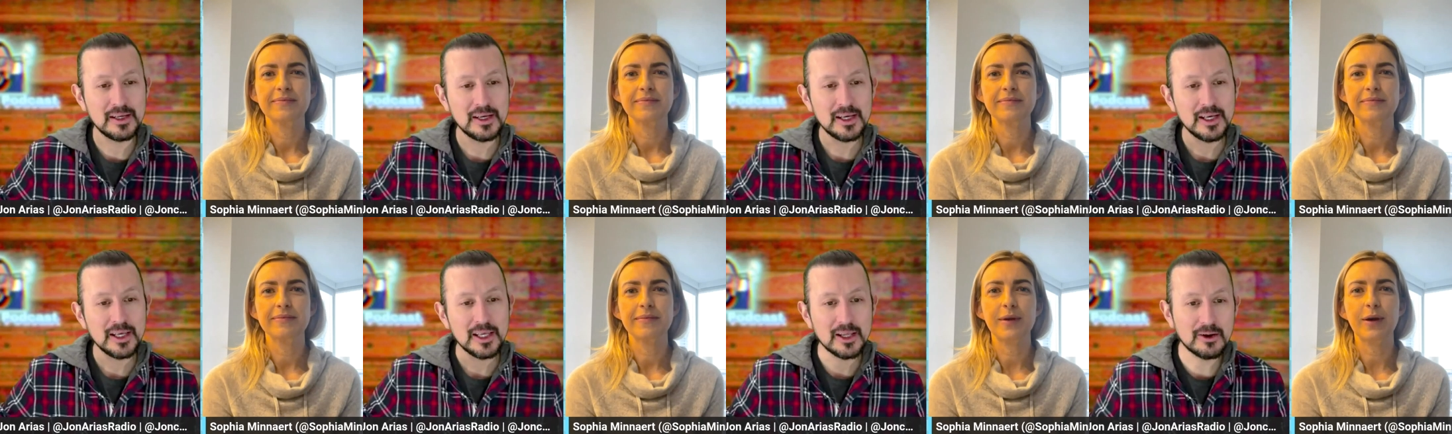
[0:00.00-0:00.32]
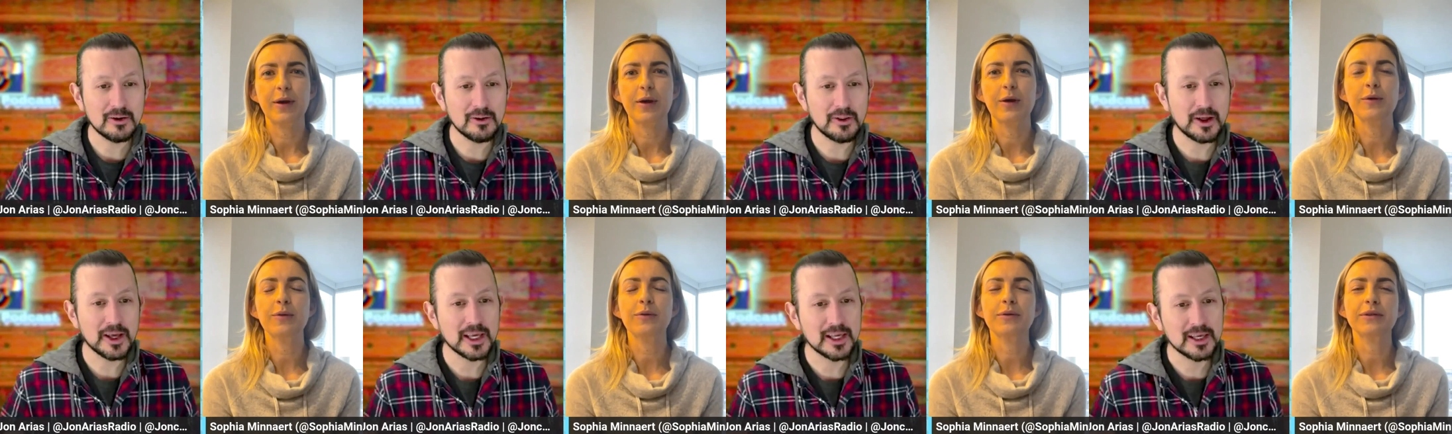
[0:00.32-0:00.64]
Speaker 1: You know,
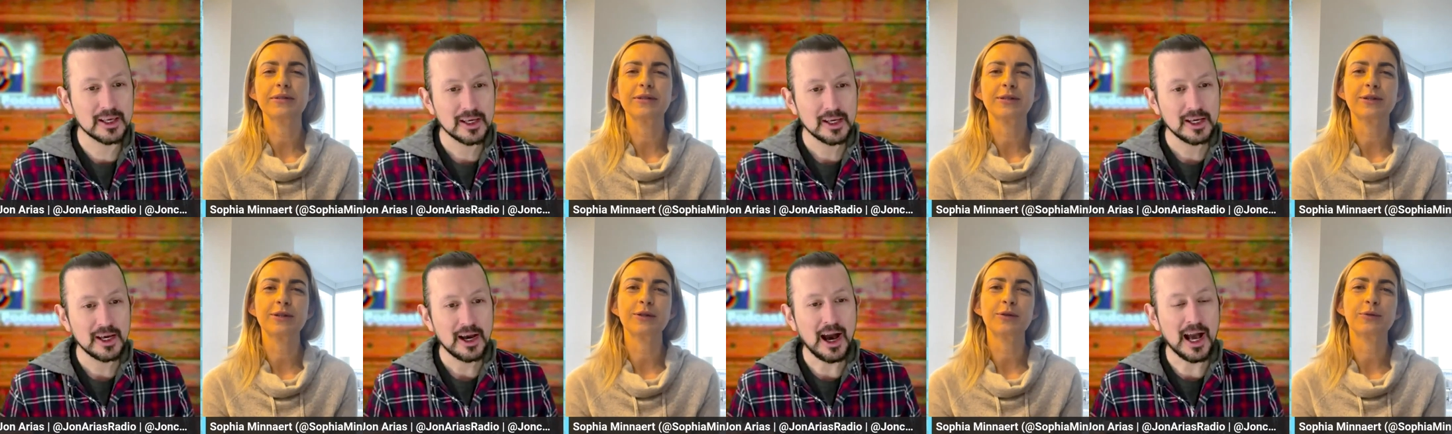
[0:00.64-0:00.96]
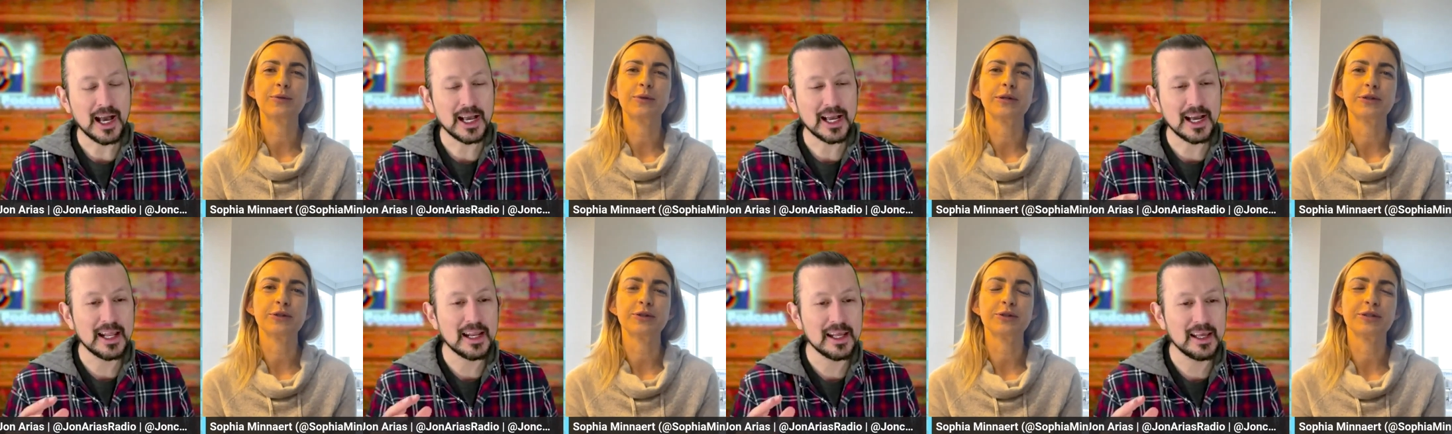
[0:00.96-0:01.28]
like I
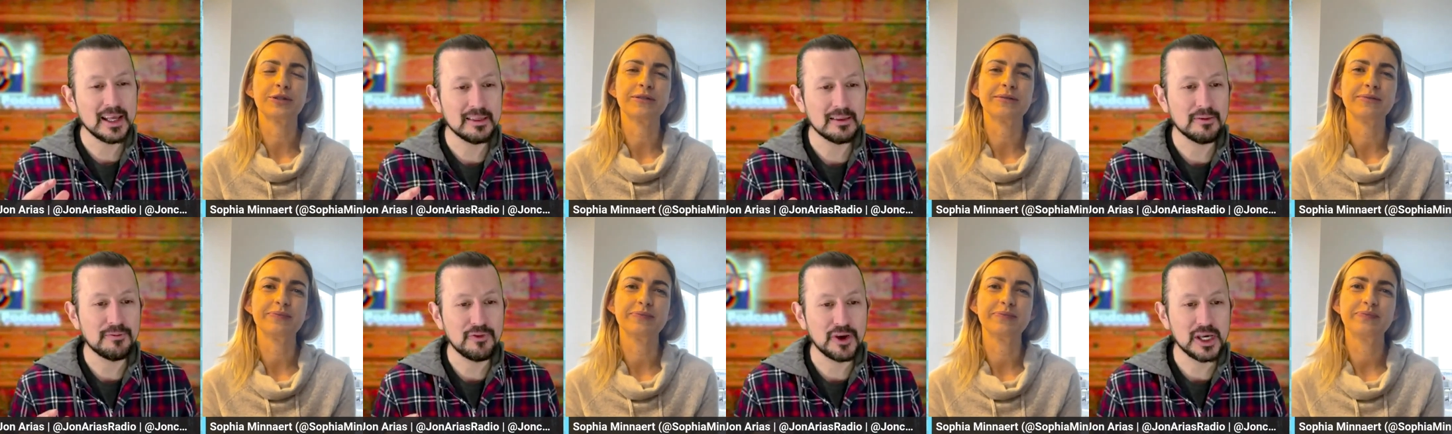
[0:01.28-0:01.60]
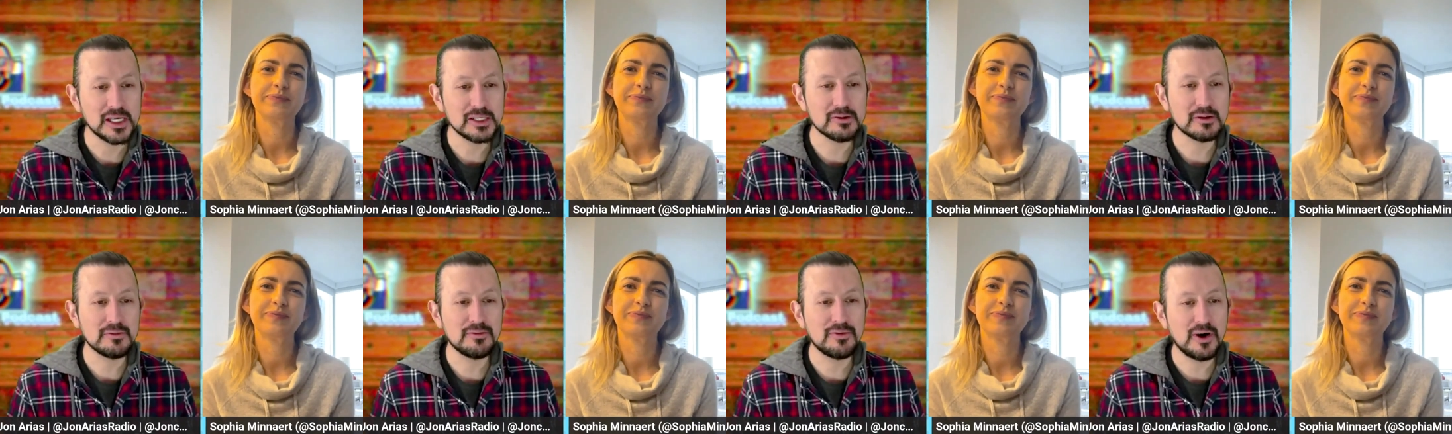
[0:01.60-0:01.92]
got hit in the face
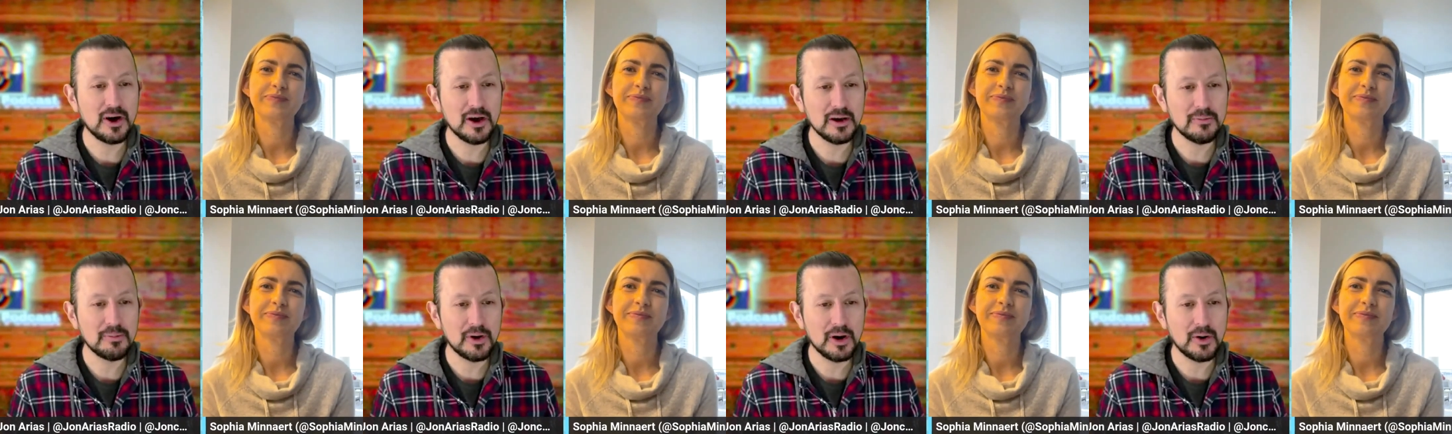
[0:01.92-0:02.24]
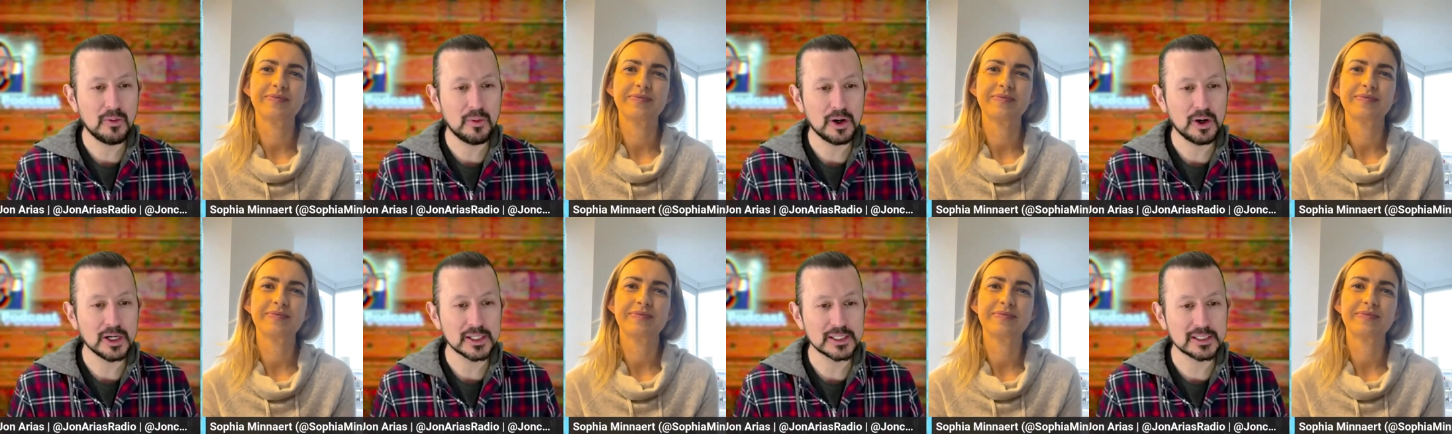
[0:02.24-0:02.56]
with a volleyball
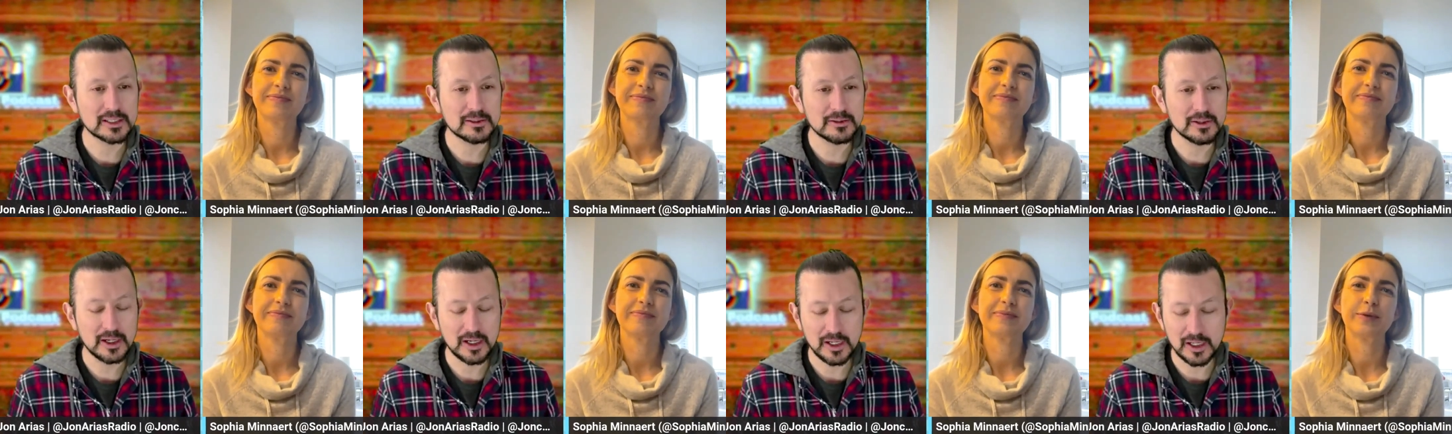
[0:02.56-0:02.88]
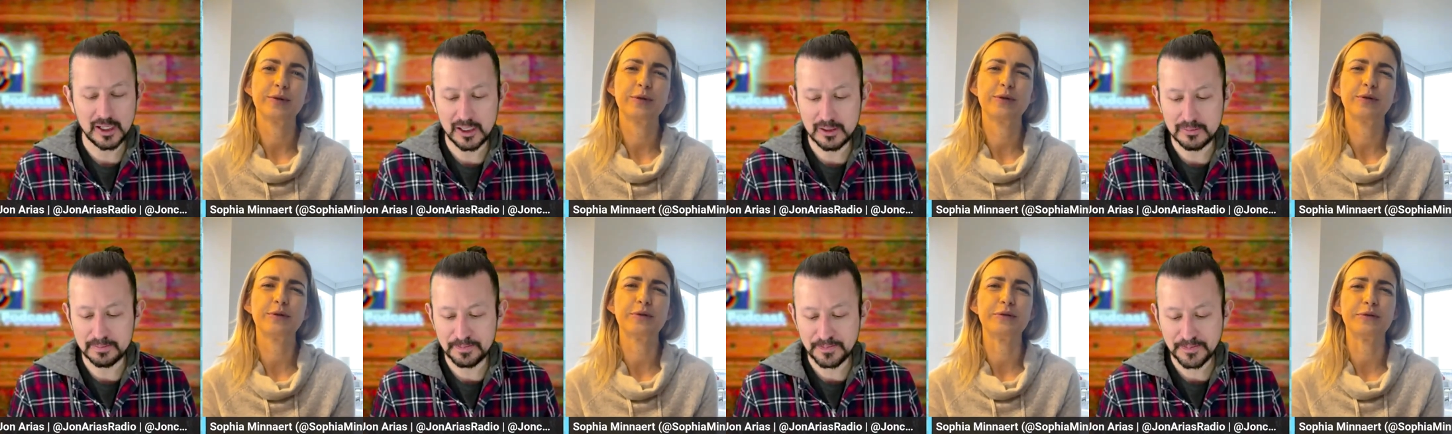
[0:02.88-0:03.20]
once,
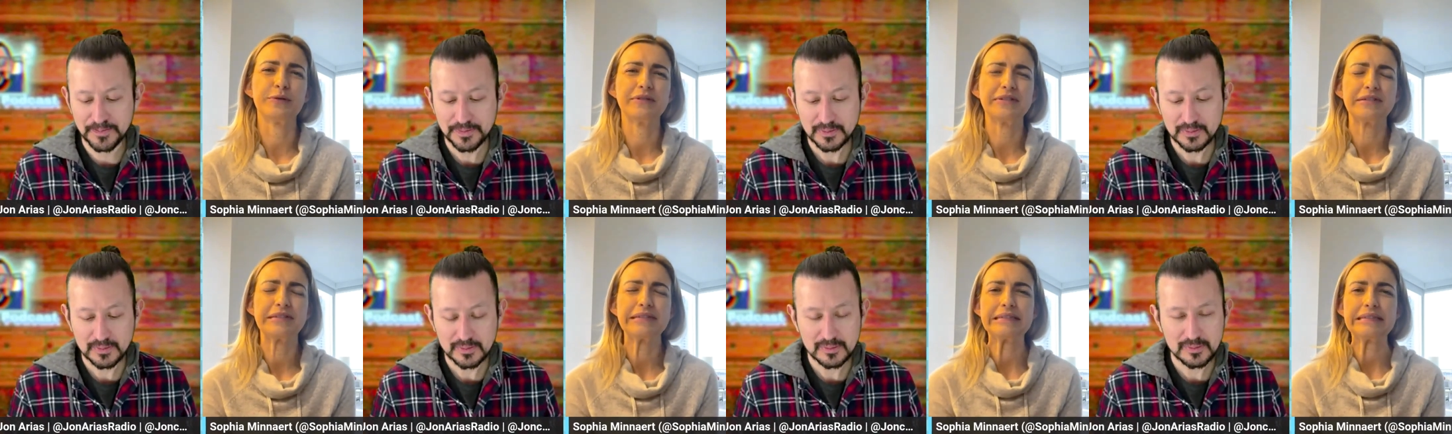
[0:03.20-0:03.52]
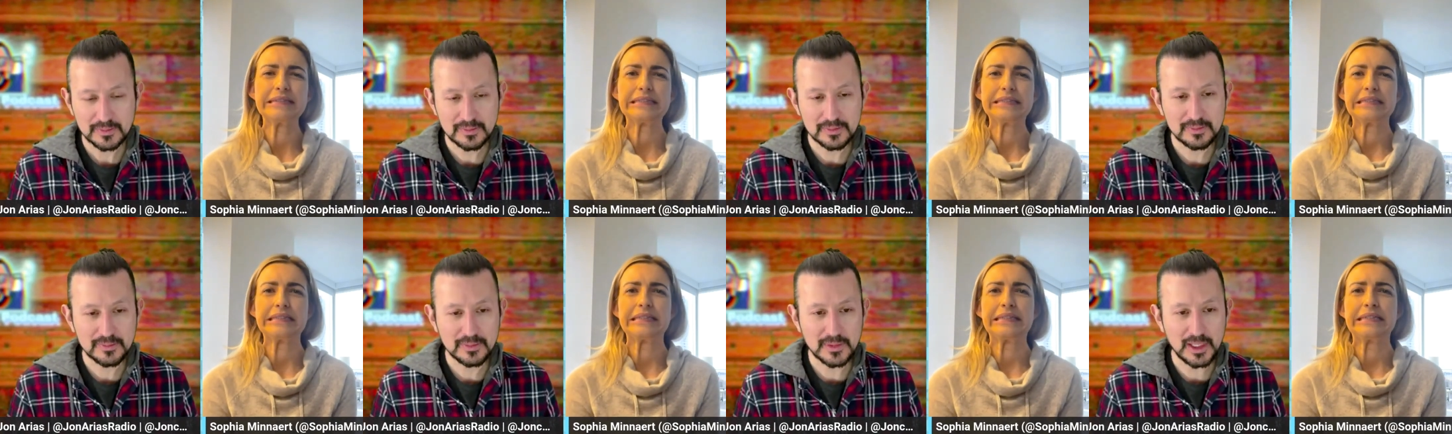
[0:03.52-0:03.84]
um,
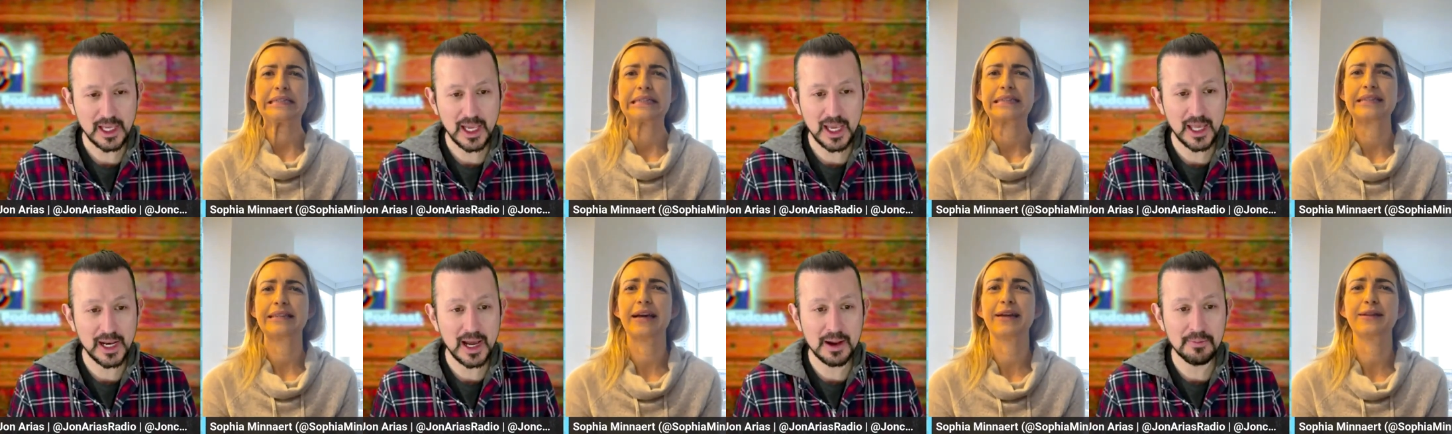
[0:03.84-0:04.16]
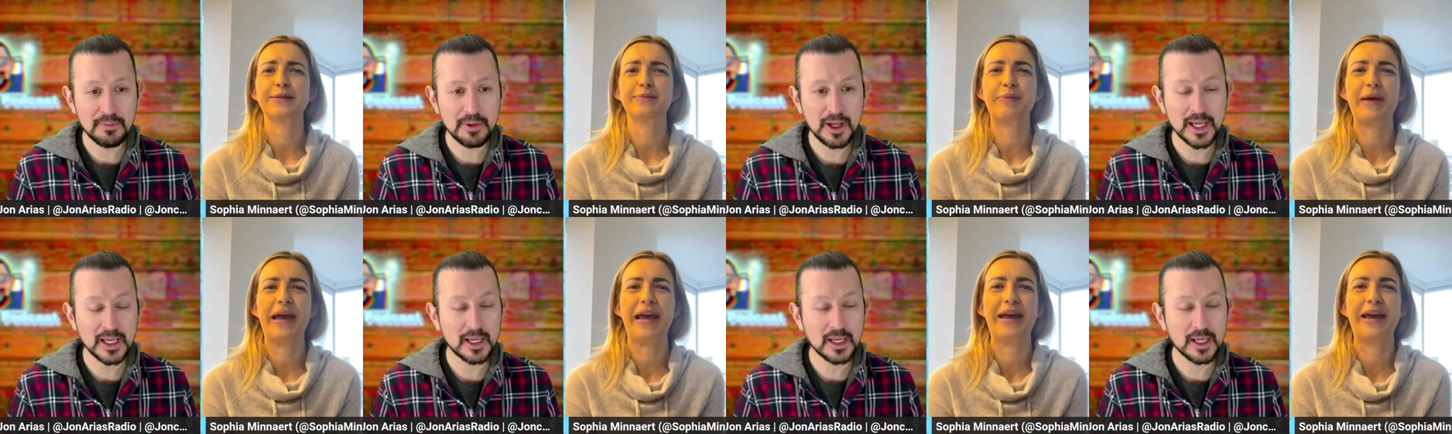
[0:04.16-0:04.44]
and I'm like.